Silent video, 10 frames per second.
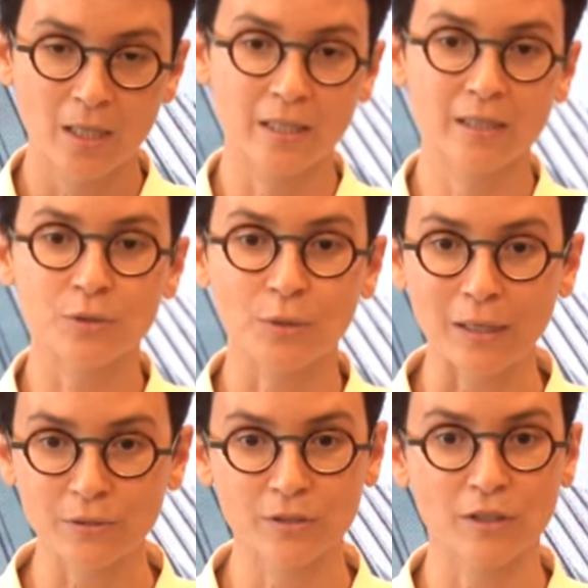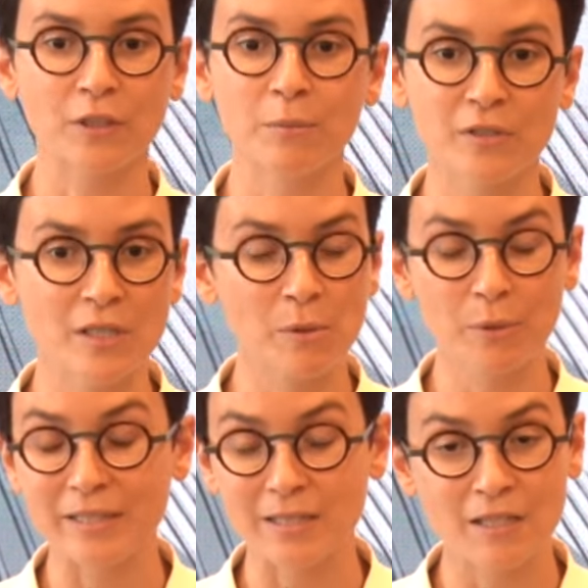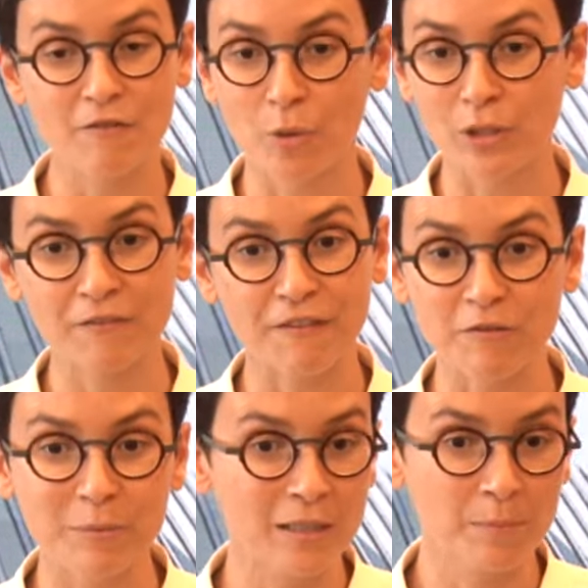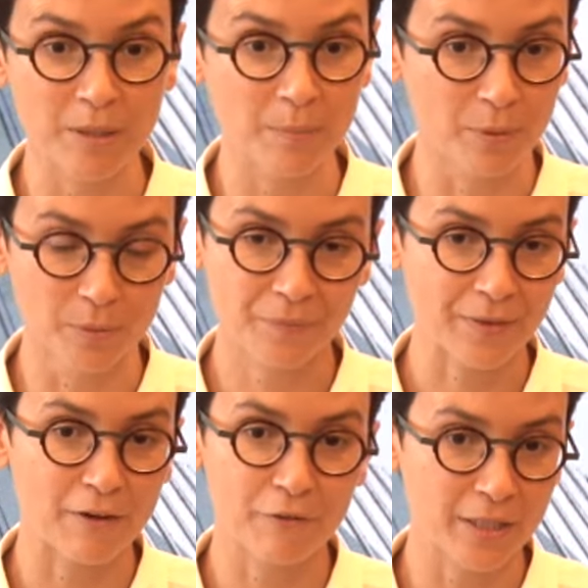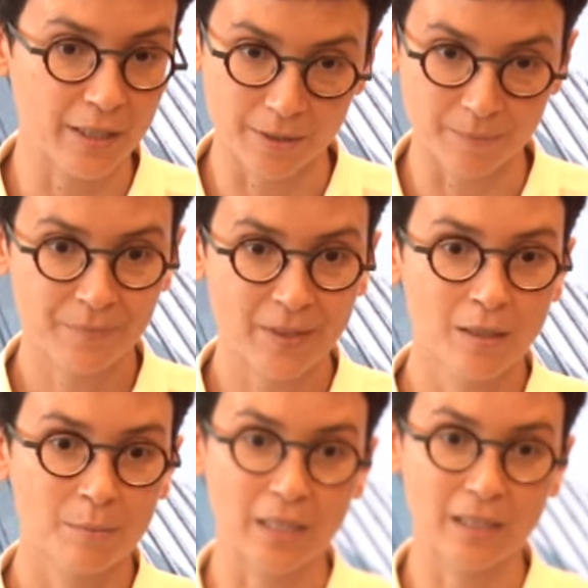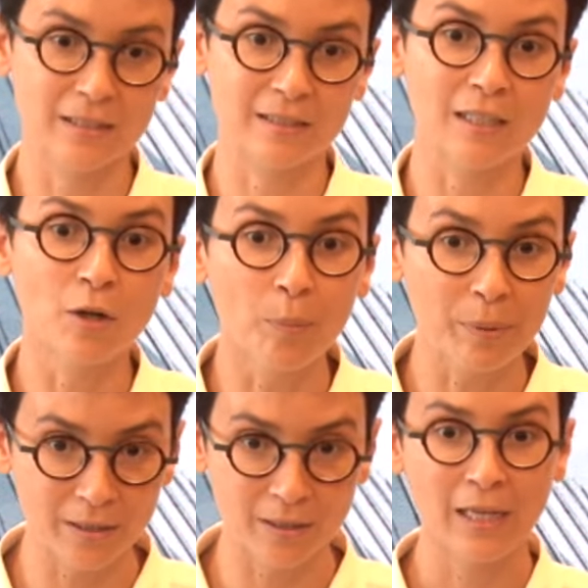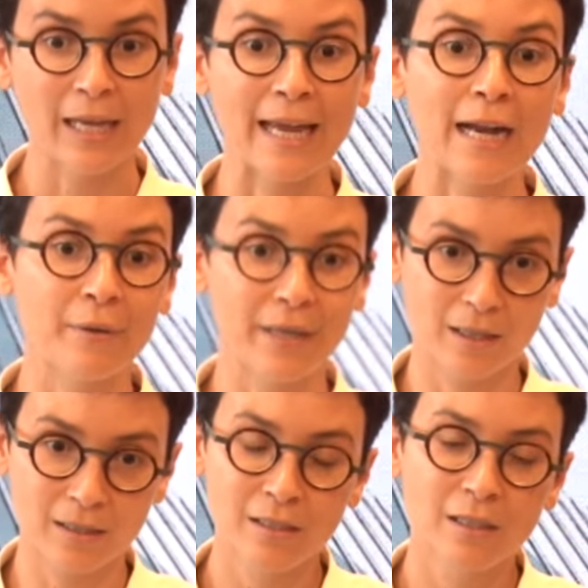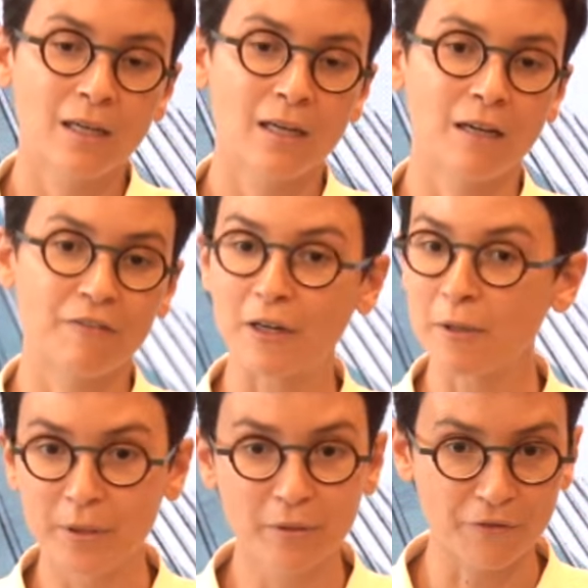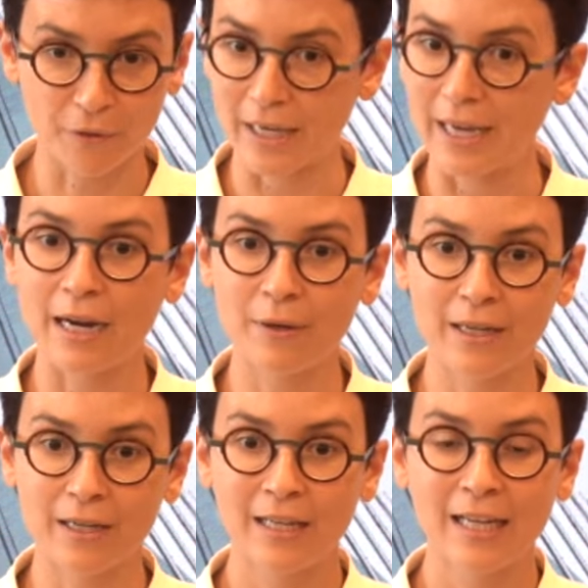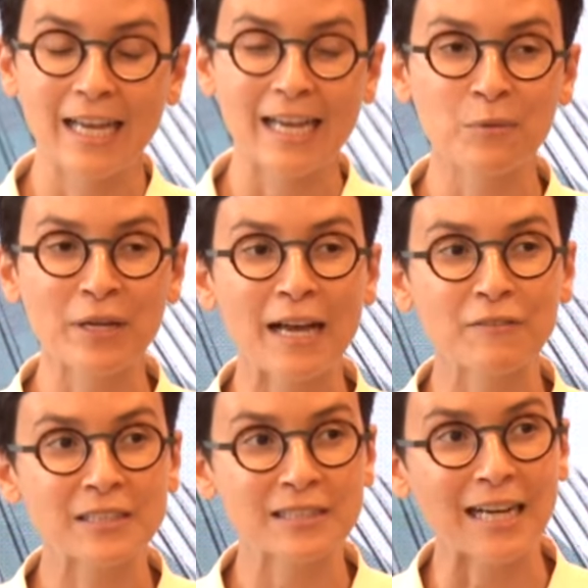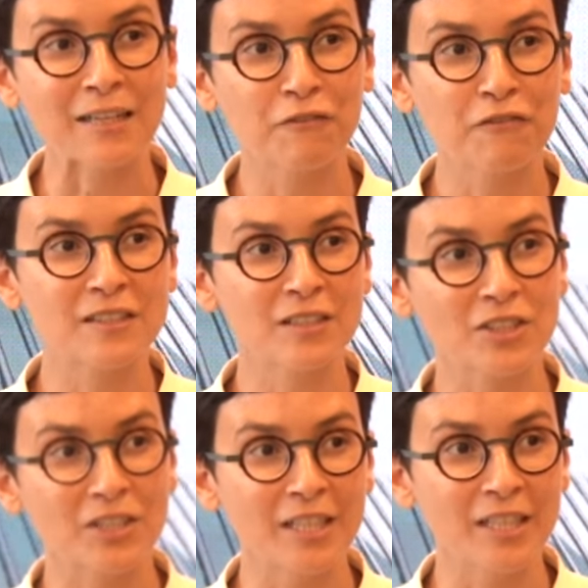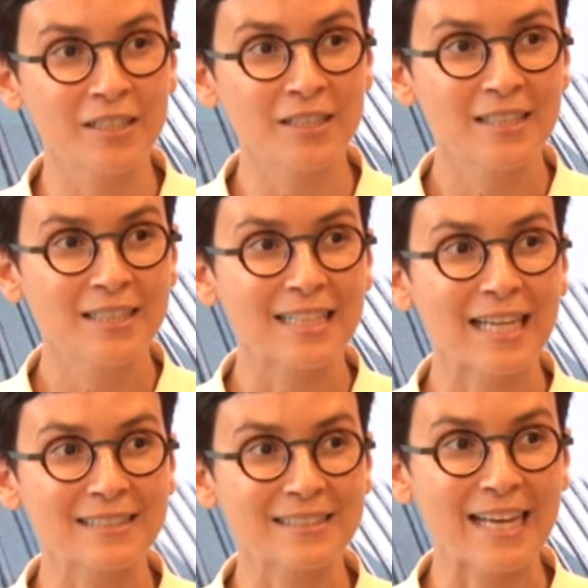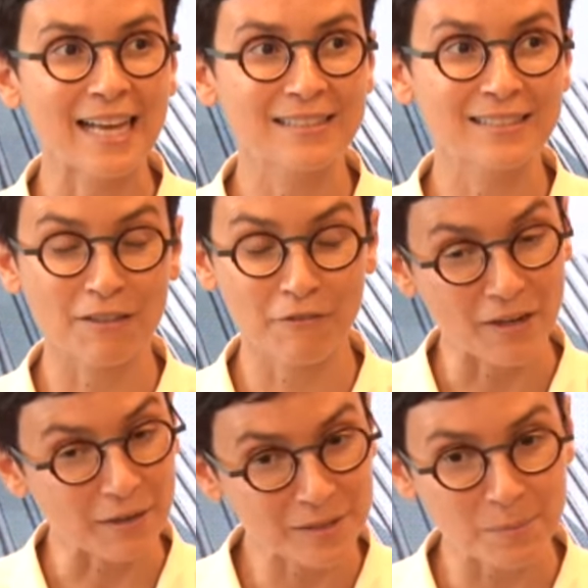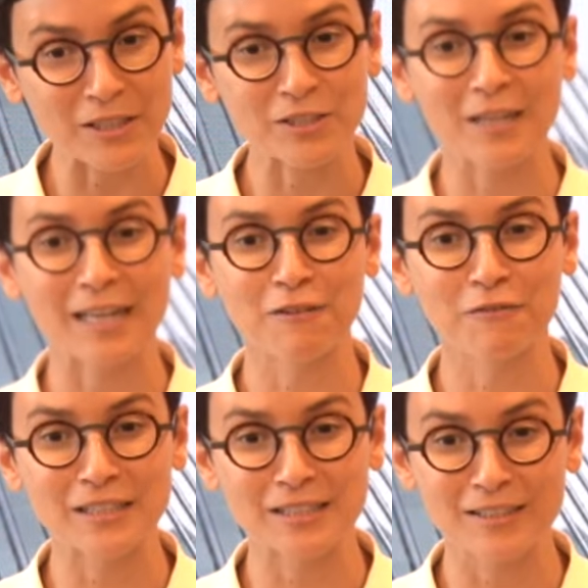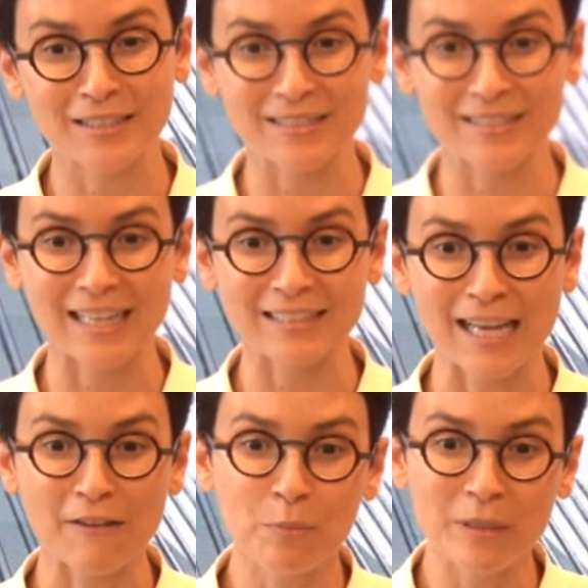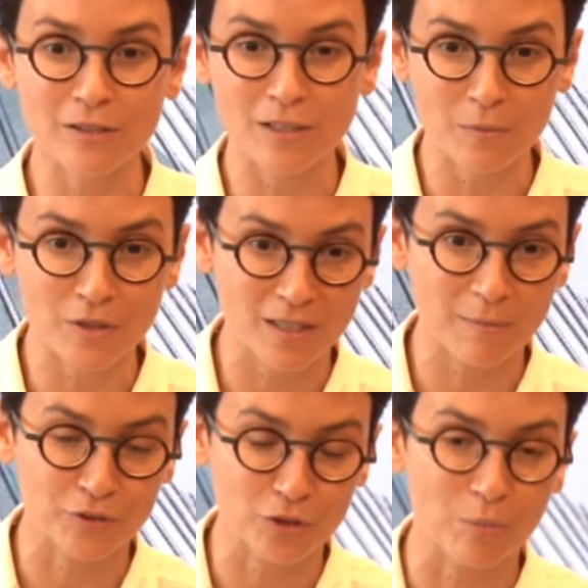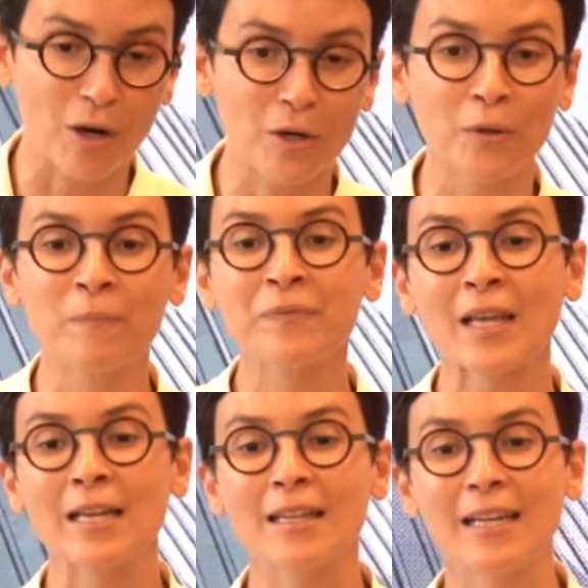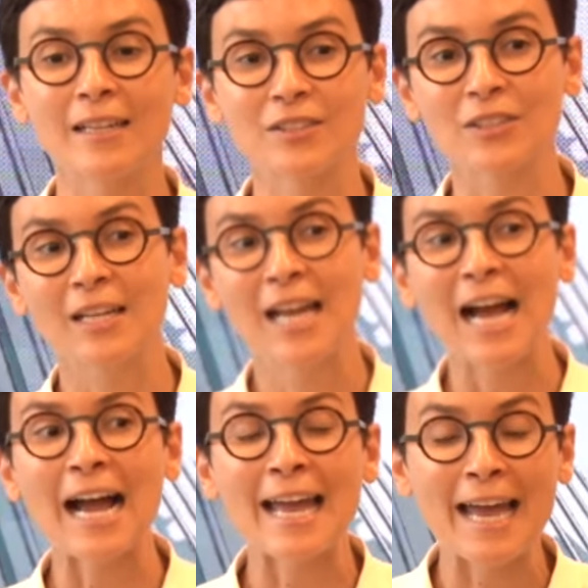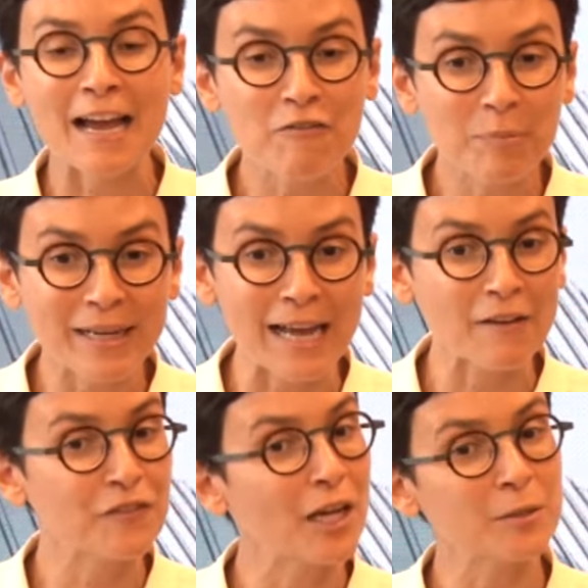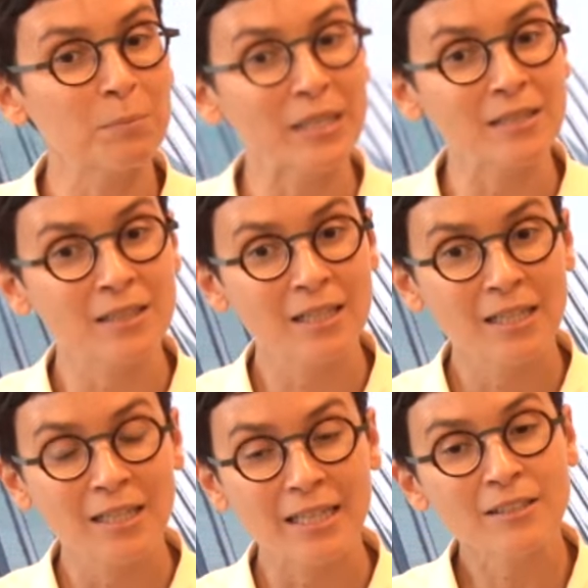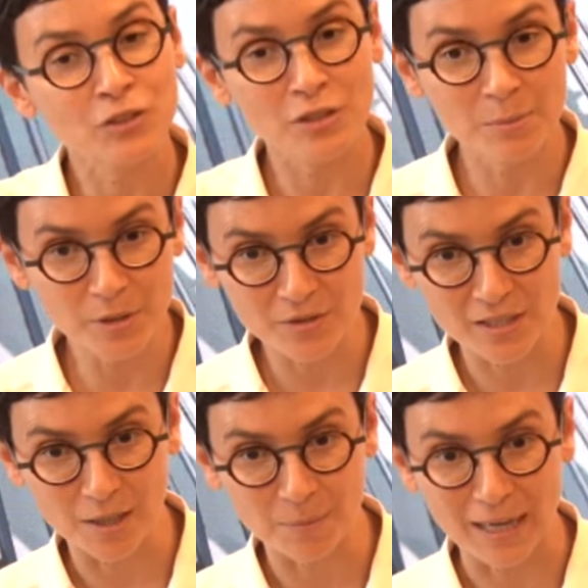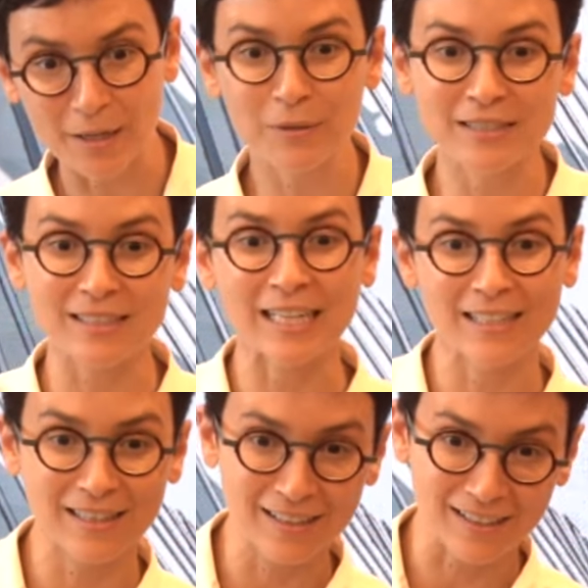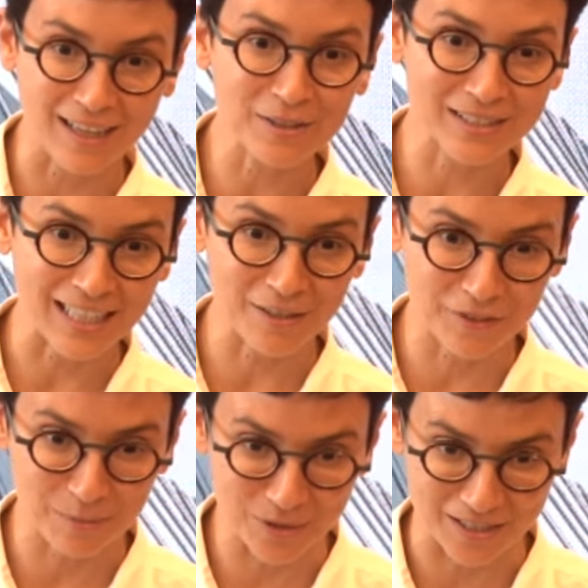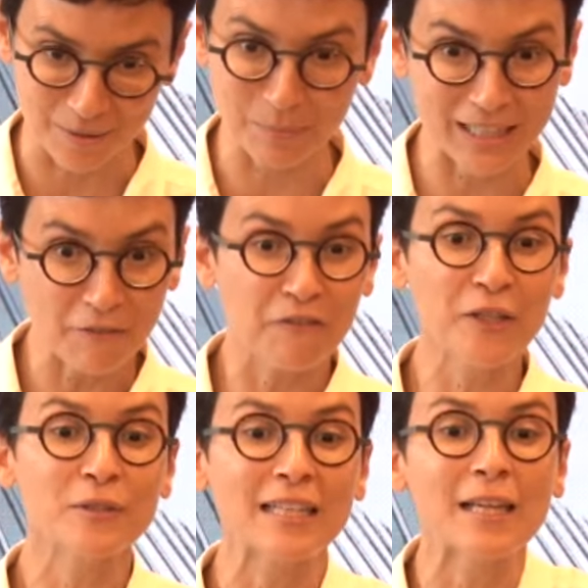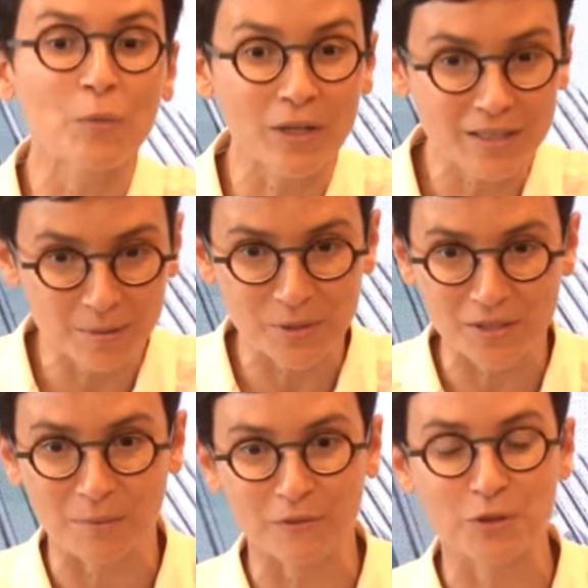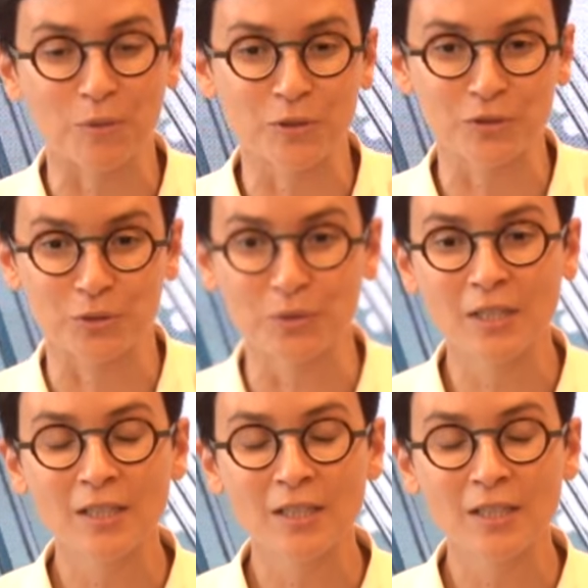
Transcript: In the surroundings of the museum, we receive more than five million people every year because it's an open area, a very beautiful area. And we have this kind of visitor here that says, is a very special kind of visitor that says, have you been to the Museum of Tomorrow? And they answer, I have, but I have not been into the museum. I only stayed in the outside of the museum. But they feel that they were in the Museum of Tomorrow too.